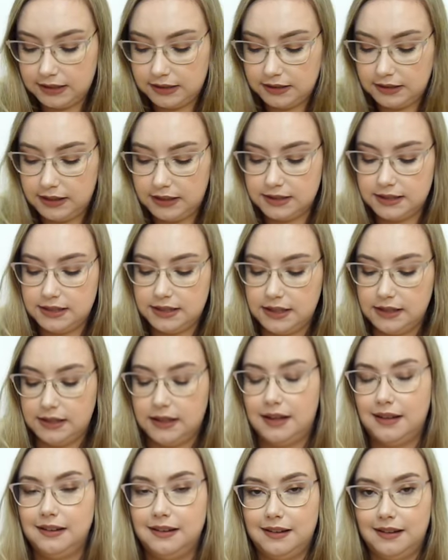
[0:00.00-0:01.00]

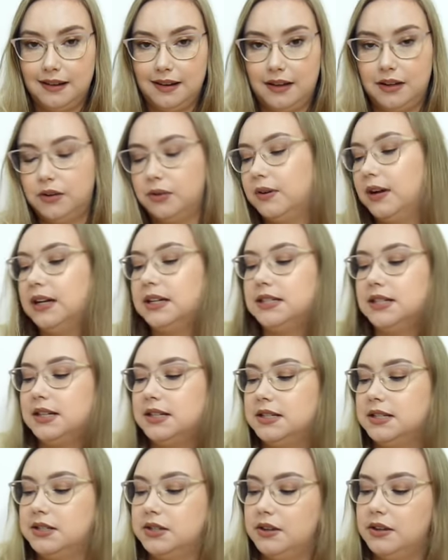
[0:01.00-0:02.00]
Concealer and
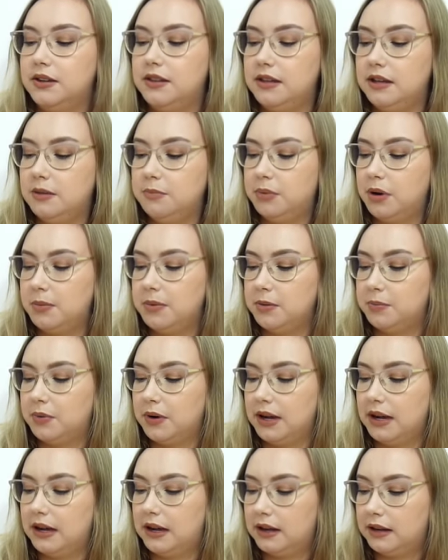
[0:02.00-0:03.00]
corrector, so the Bobbi
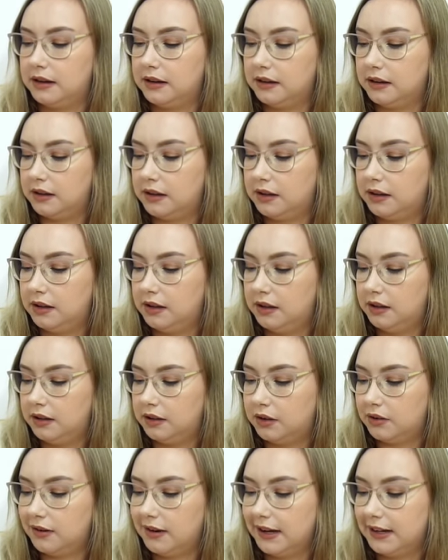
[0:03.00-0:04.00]
Brown
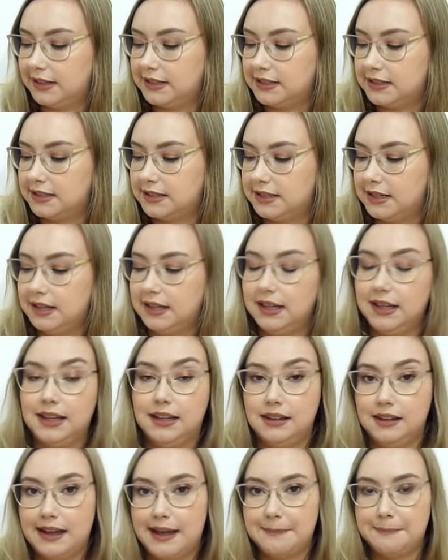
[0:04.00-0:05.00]
corrector stick
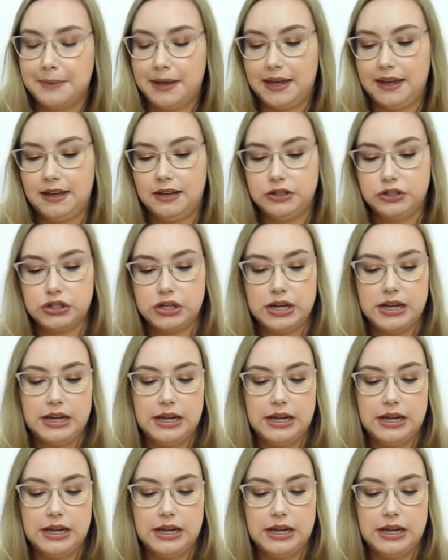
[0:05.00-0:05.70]
in light beige